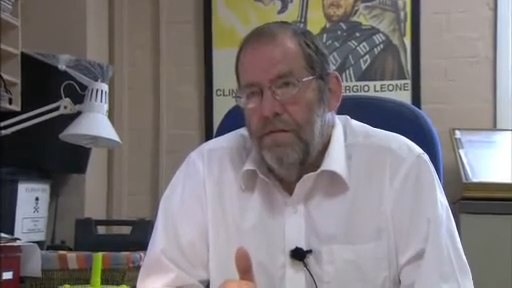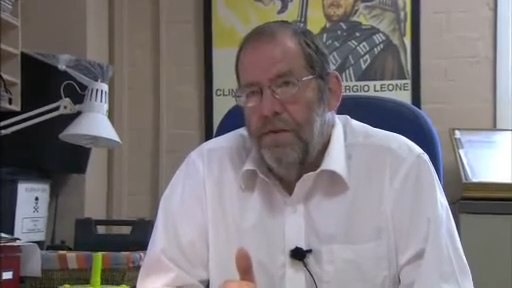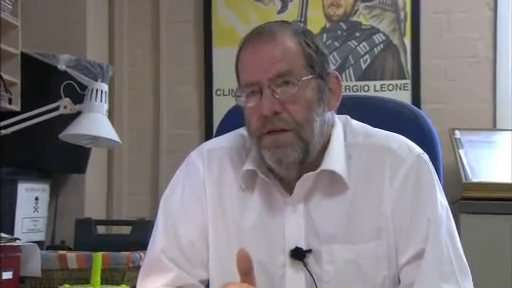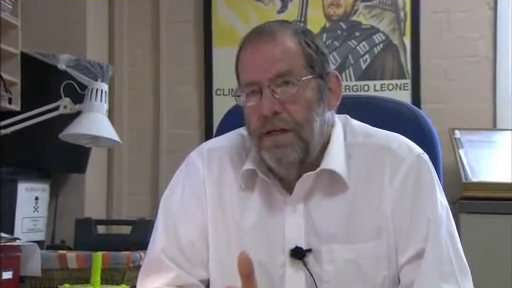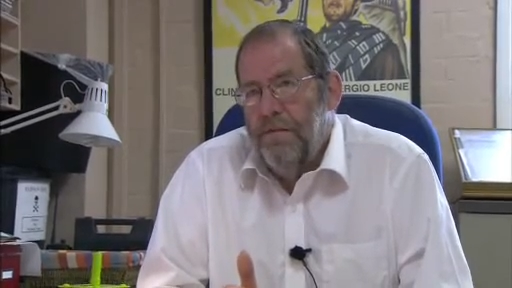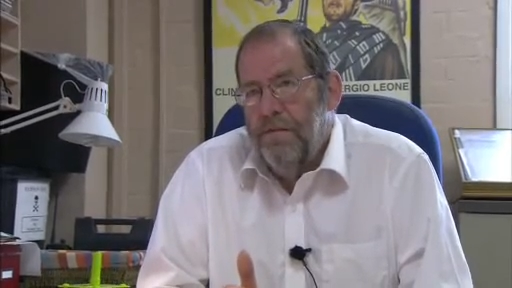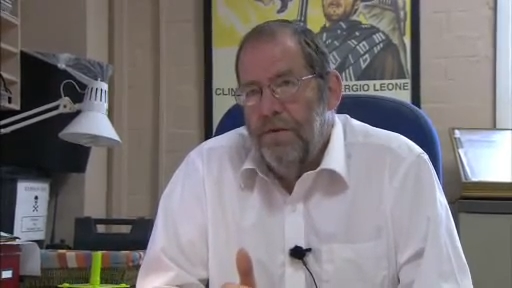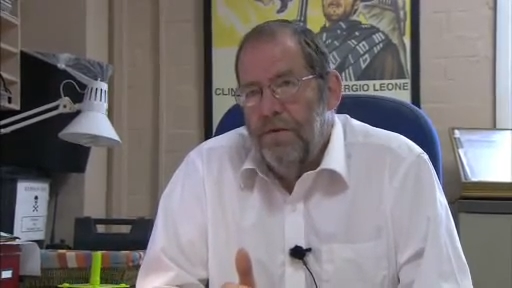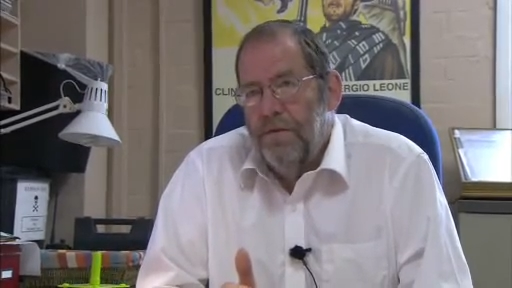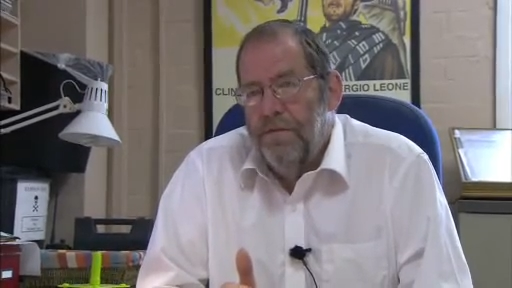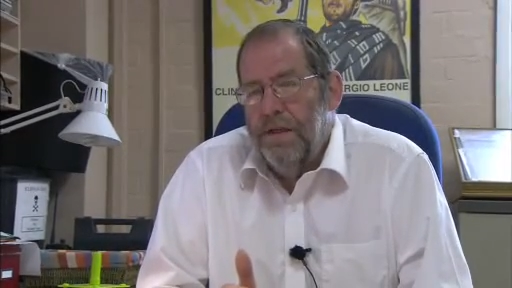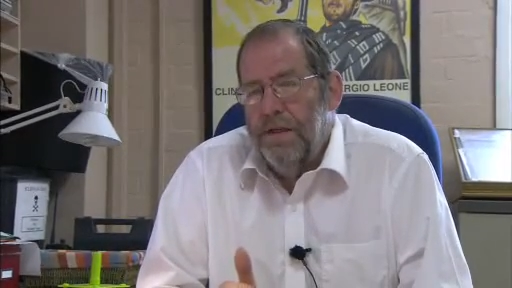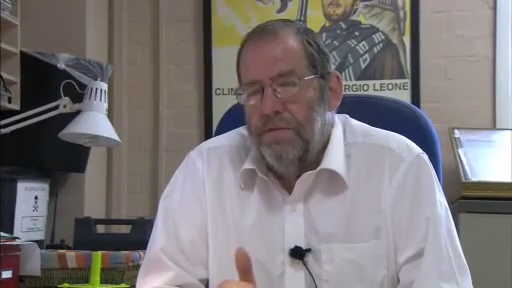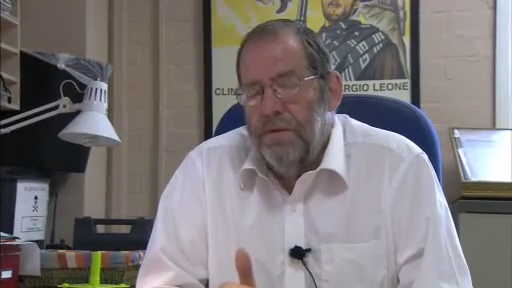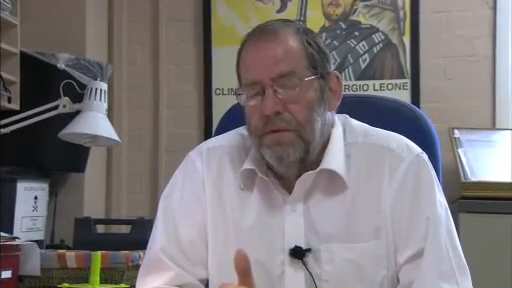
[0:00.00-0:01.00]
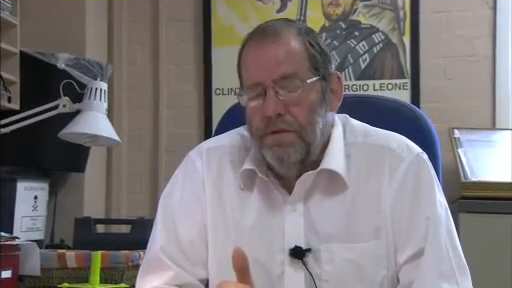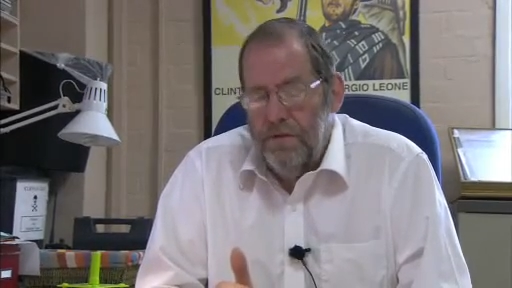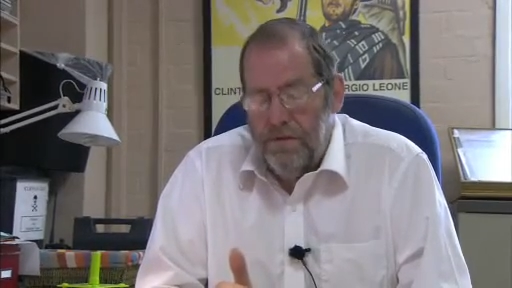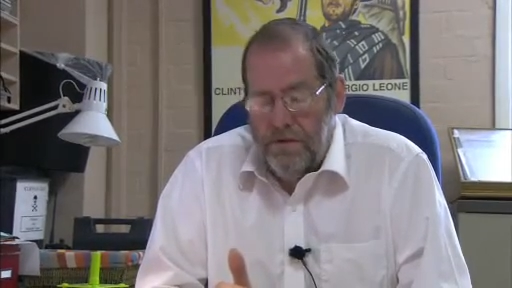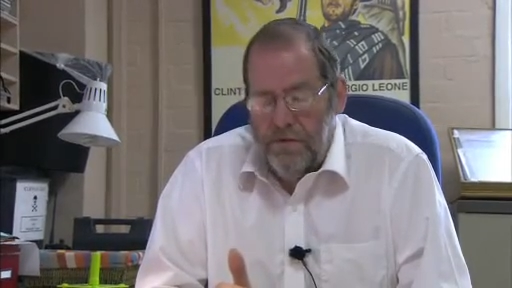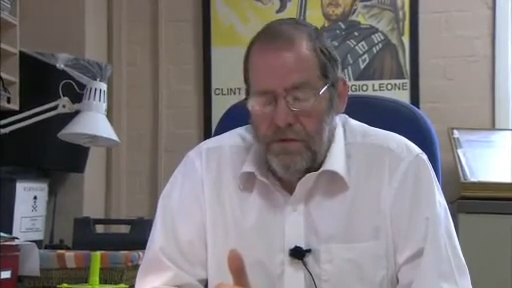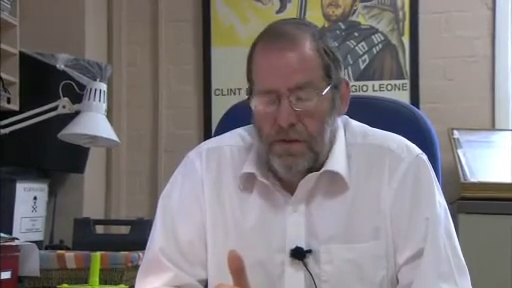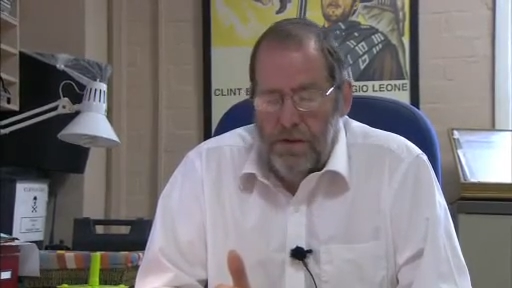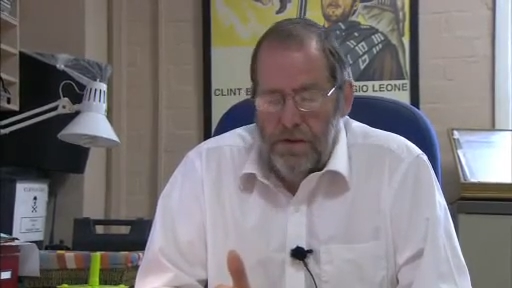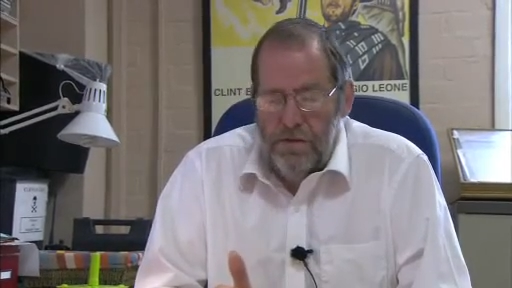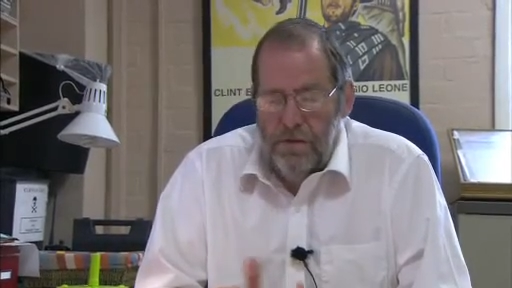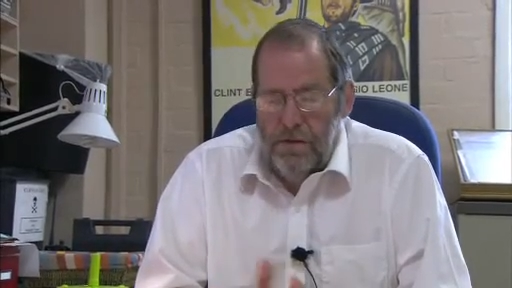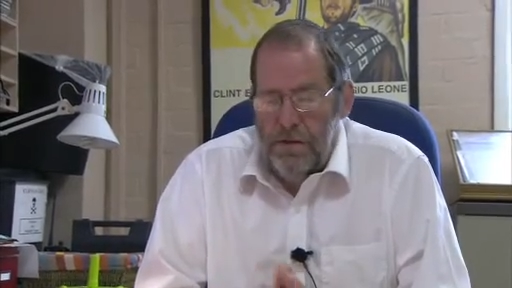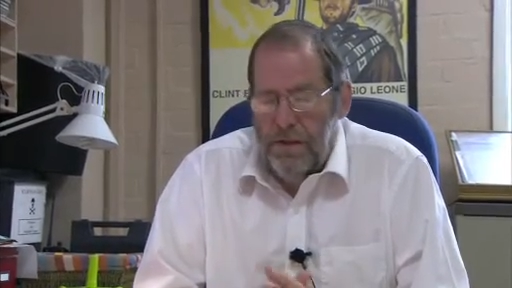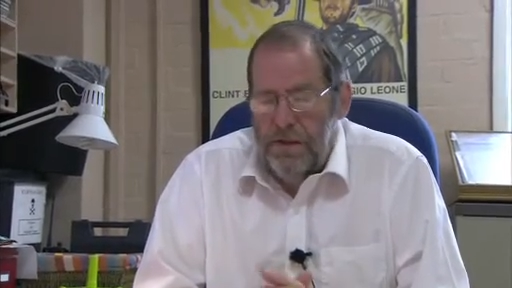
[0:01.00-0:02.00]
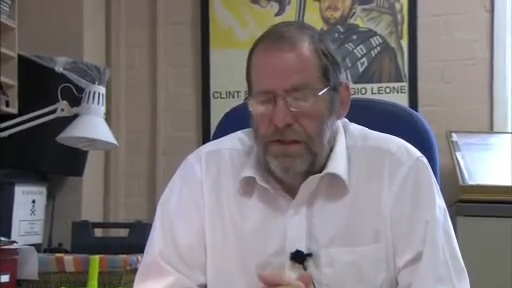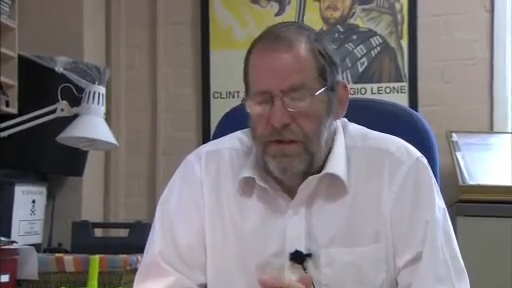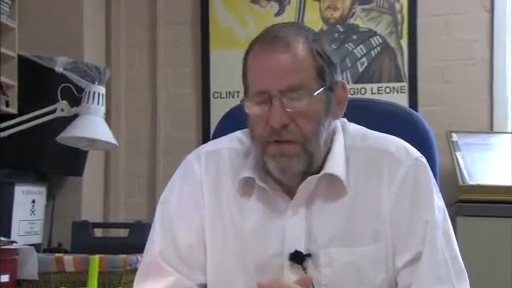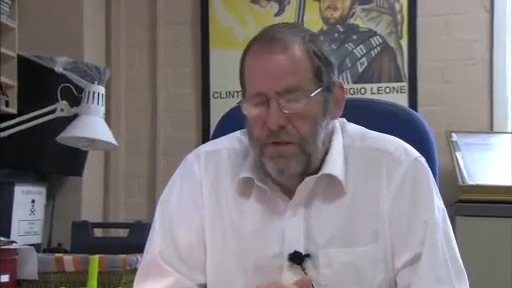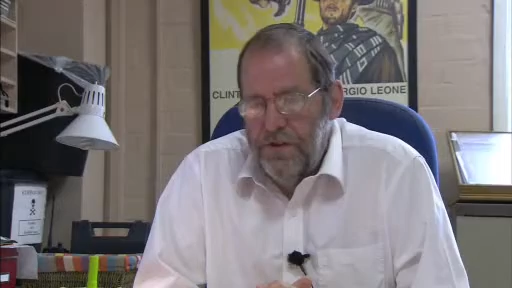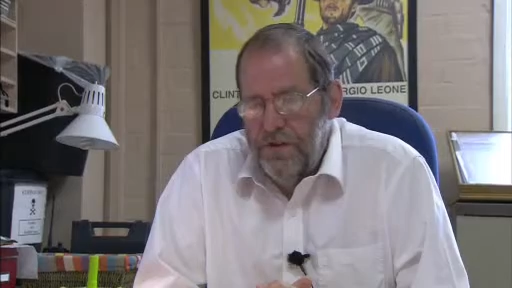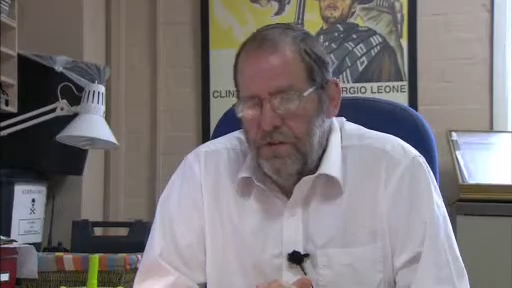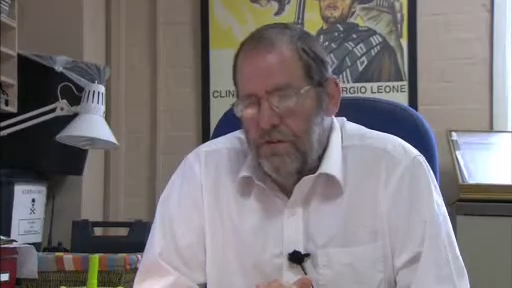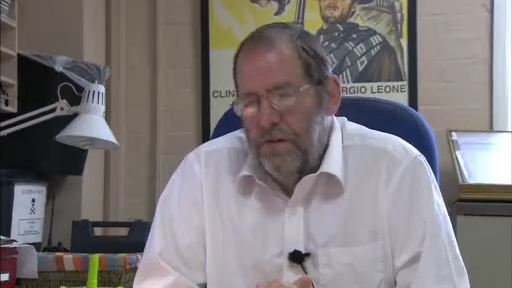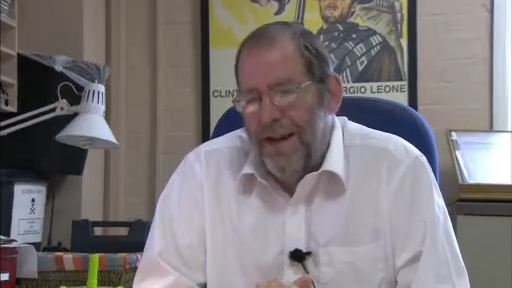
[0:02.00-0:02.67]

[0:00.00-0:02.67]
people, people who, who were, were individual